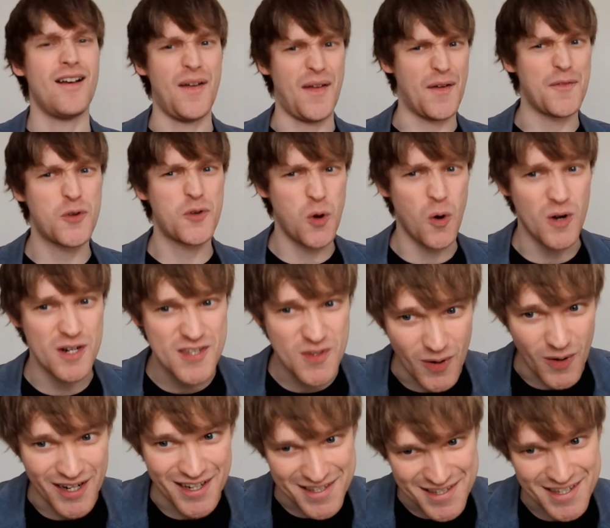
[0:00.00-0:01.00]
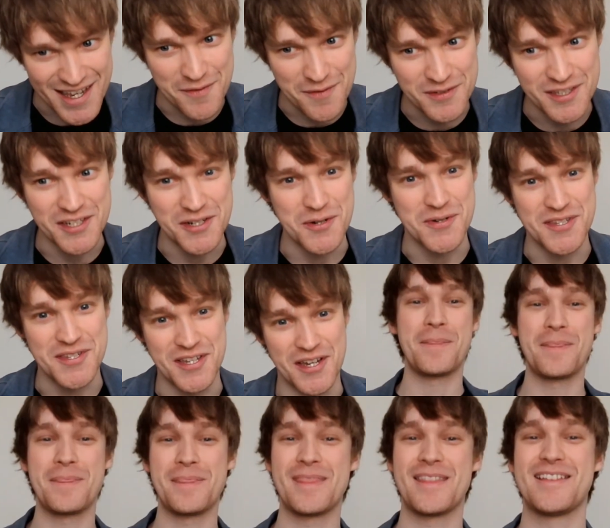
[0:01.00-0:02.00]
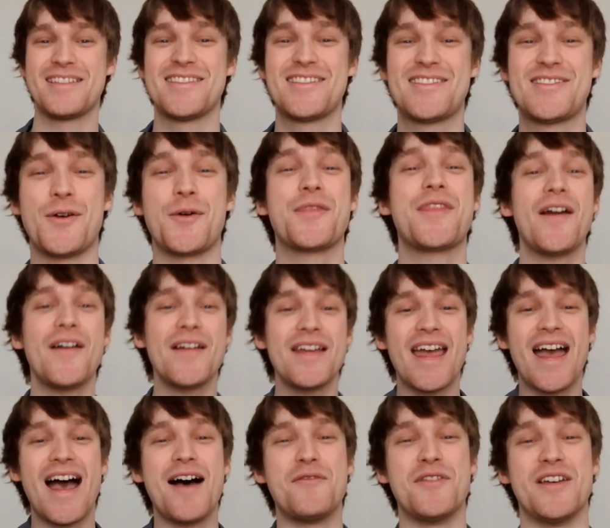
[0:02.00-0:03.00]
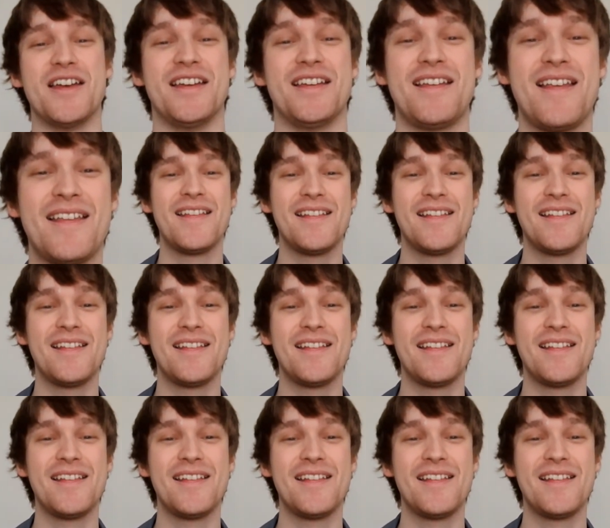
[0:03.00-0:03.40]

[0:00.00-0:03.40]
of course, when it's safe to do so. So, there you have it.